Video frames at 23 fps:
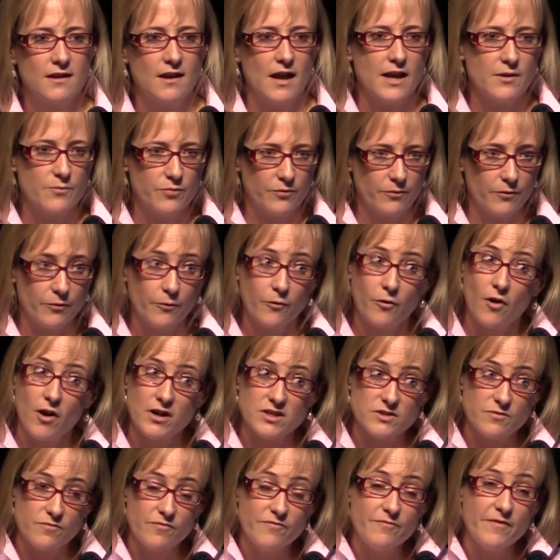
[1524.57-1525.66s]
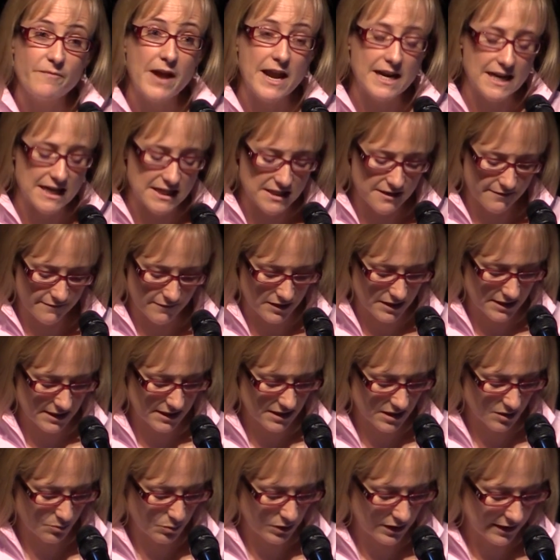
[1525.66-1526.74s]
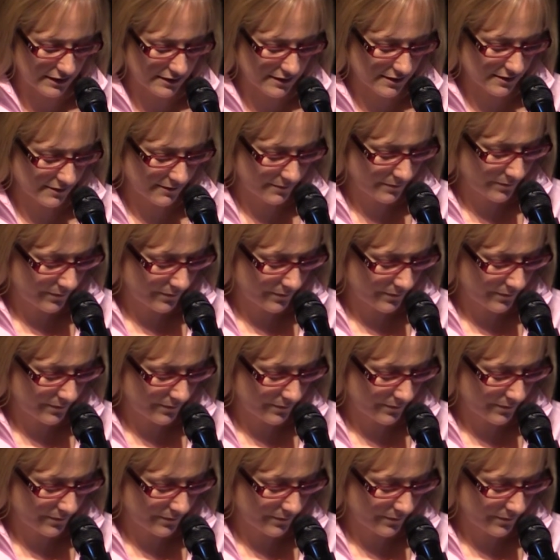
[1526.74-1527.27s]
and across many different disciplines.